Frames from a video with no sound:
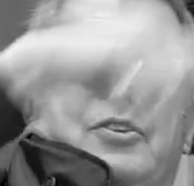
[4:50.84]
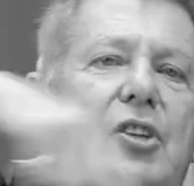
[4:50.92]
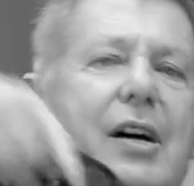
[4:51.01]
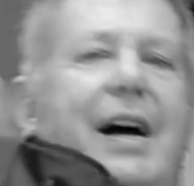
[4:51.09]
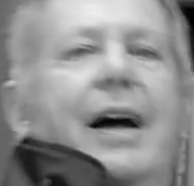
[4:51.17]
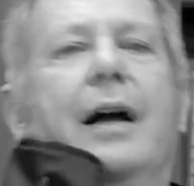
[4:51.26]

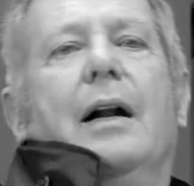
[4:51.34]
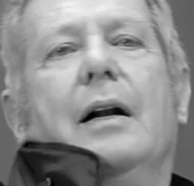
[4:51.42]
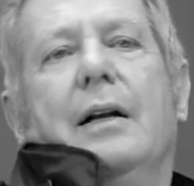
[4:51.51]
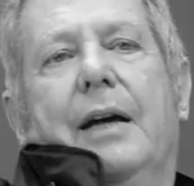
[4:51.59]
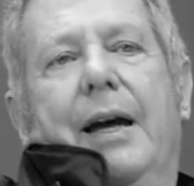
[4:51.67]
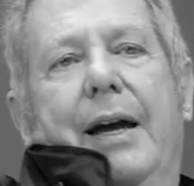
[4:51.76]

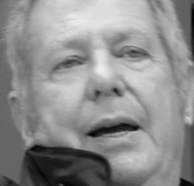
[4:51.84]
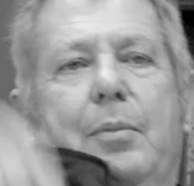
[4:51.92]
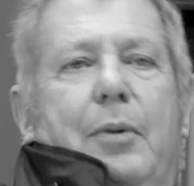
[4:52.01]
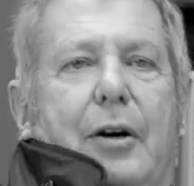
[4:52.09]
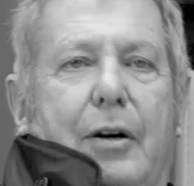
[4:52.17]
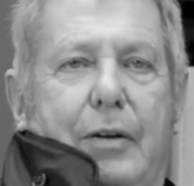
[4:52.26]
triangle
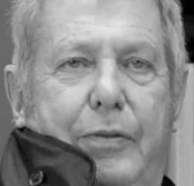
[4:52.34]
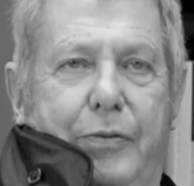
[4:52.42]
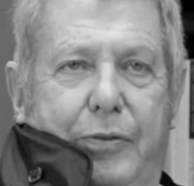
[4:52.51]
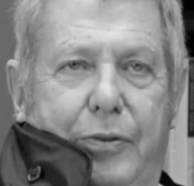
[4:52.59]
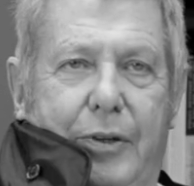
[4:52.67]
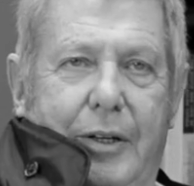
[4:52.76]
game of
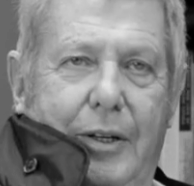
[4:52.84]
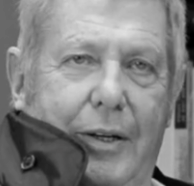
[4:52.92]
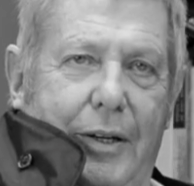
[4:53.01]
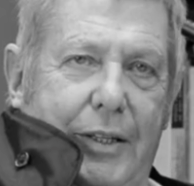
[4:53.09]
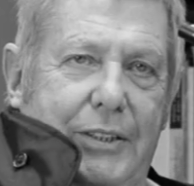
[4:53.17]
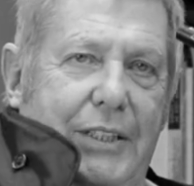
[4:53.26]

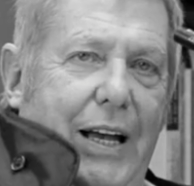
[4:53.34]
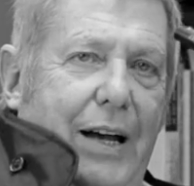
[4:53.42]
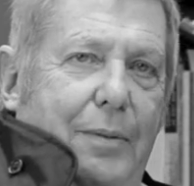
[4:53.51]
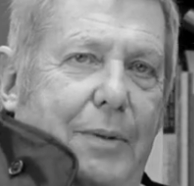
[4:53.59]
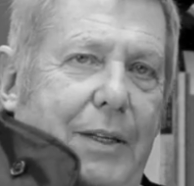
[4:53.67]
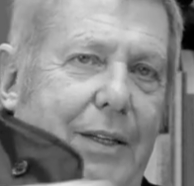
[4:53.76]

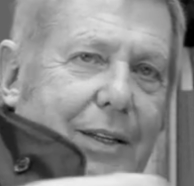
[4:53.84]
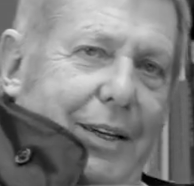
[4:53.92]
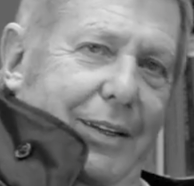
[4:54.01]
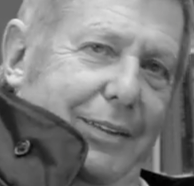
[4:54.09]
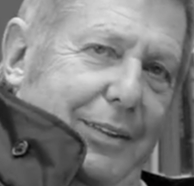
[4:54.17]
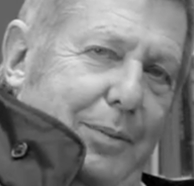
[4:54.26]

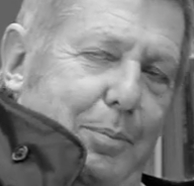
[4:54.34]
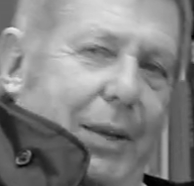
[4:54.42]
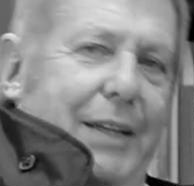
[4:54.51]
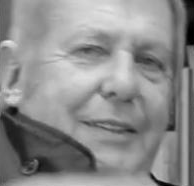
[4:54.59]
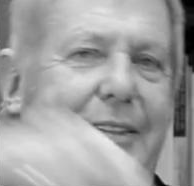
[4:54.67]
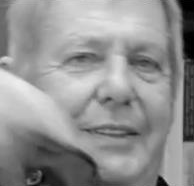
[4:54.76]
Xavi and
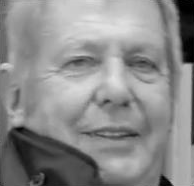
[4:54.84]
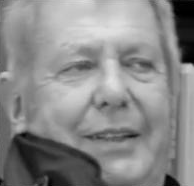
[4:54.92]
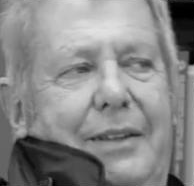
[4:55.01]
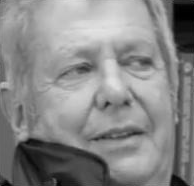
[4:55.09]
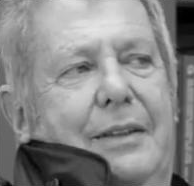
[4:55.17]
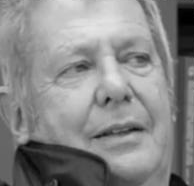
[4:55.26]
Messi
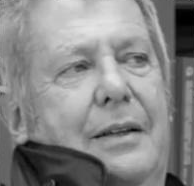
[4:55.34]
and